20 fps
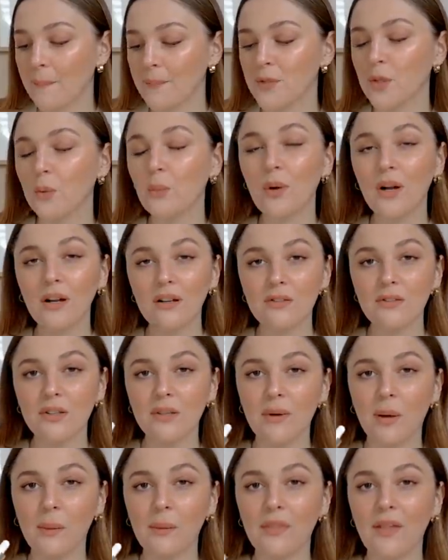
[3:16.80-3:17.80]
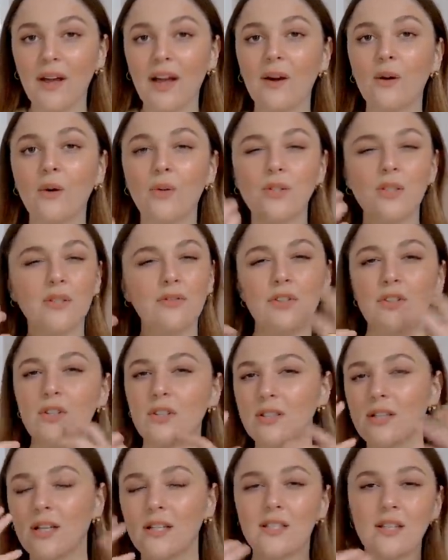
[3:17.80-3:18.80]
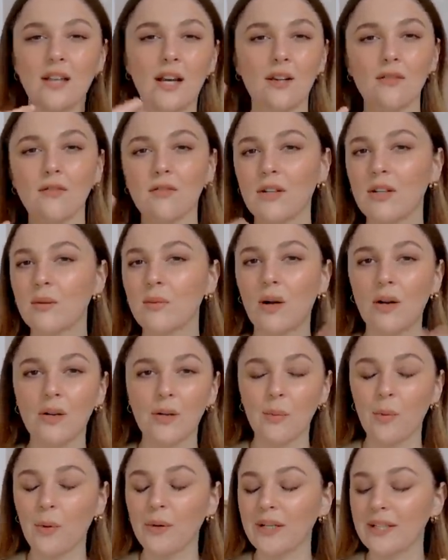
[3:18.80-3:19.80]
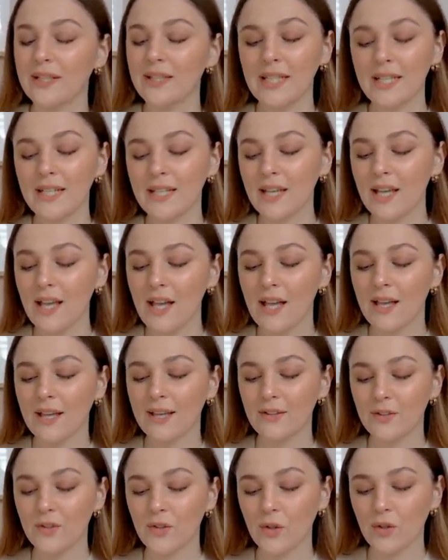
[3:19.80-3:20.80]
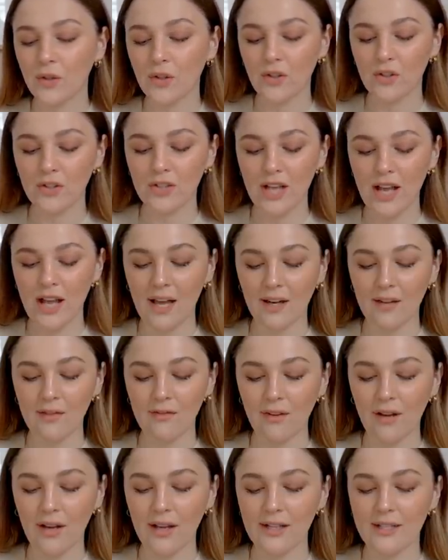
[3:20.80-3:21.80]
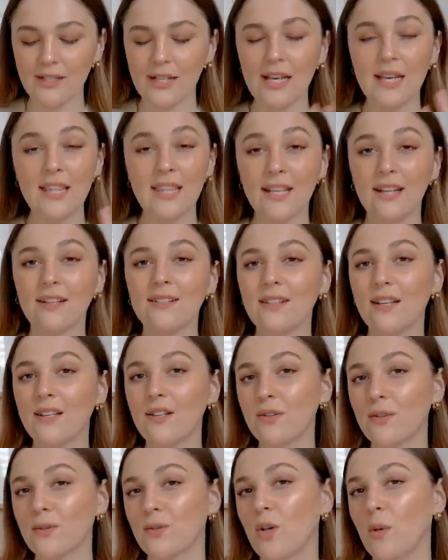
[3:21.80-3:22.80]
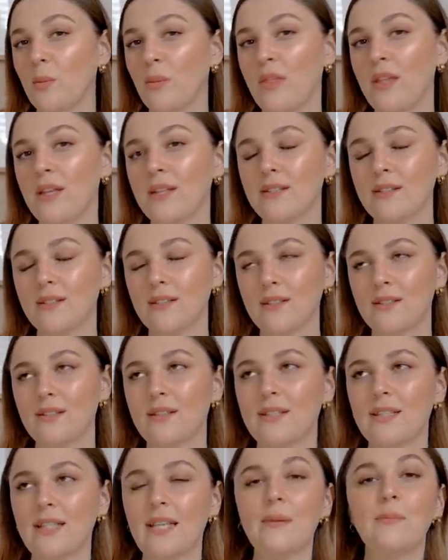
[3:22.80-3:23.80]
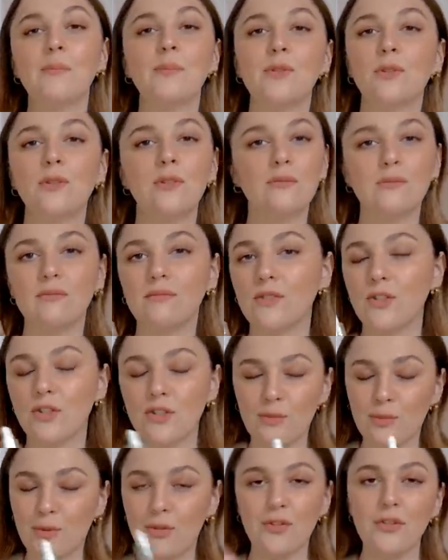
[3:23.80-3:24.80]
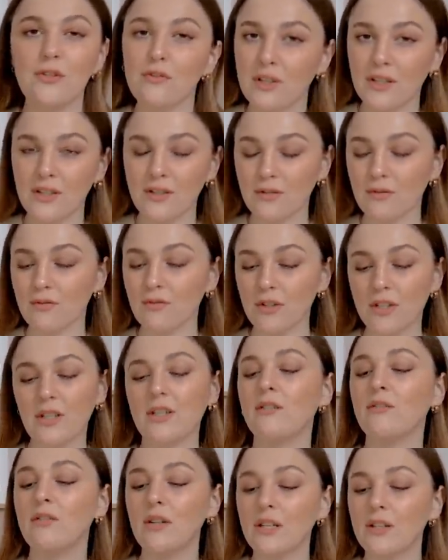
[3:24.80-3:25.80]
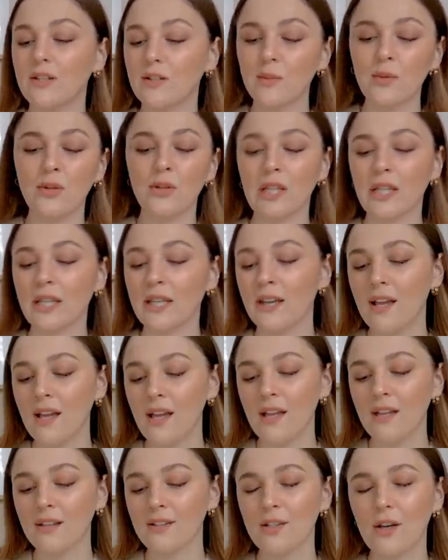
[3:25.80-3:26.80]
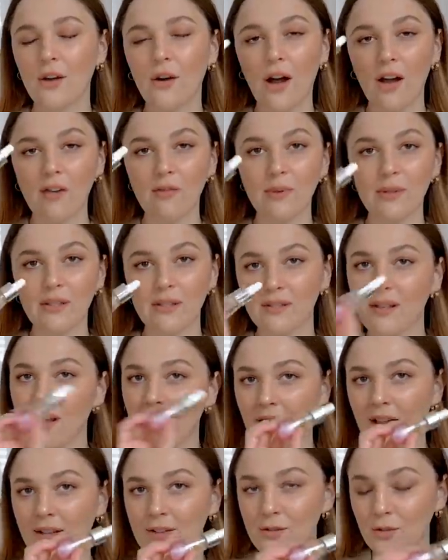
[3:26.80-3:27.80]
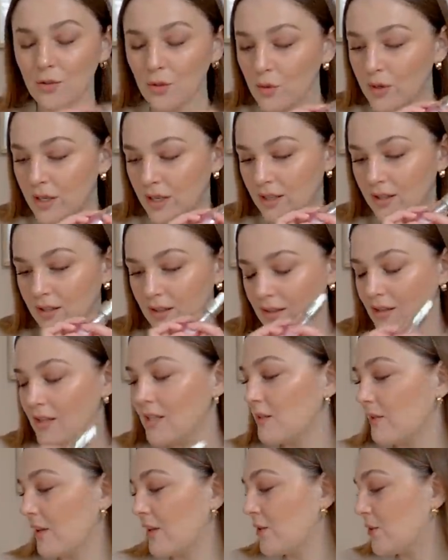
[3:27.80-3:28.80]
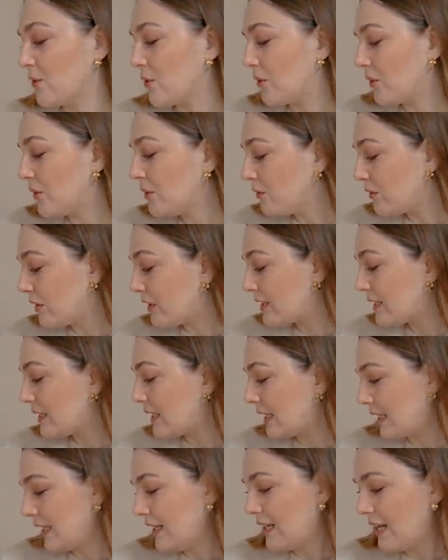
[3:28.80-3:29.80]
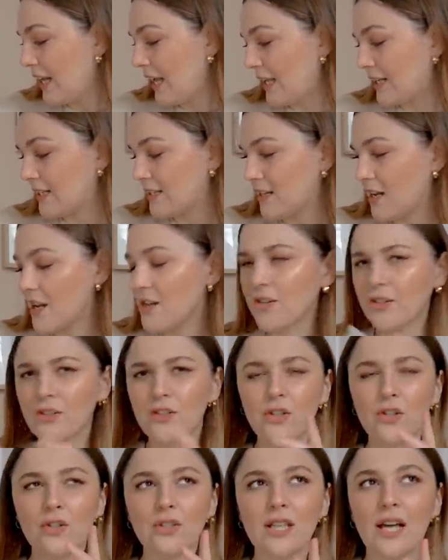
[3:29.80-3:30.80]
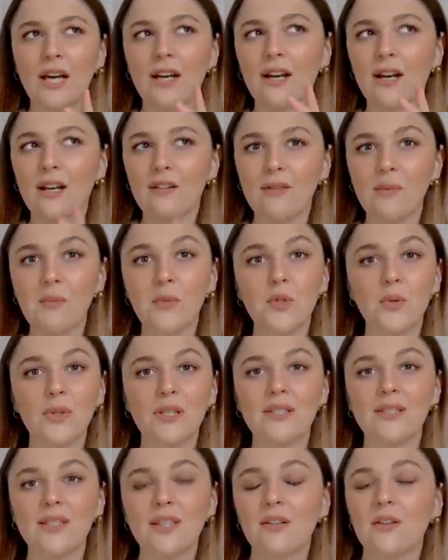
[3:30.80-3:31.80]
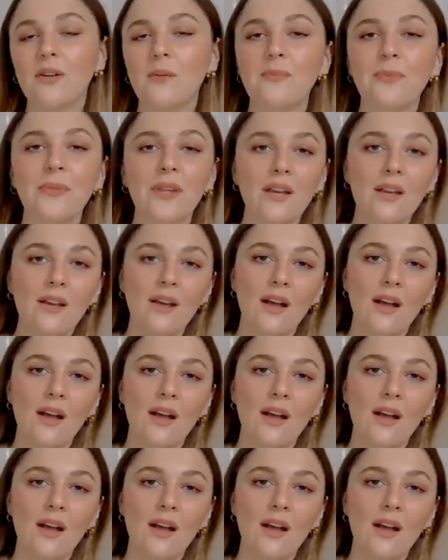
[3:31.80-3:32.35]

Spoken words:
So it works really well with that. Also, if you just like to kind of really work your products in, it's so good. And I find anything else that I use on top of this slips on just beautifully, just really, really smoothly. So I've been adoring this face oil recently, and I just use that kind of in between serum,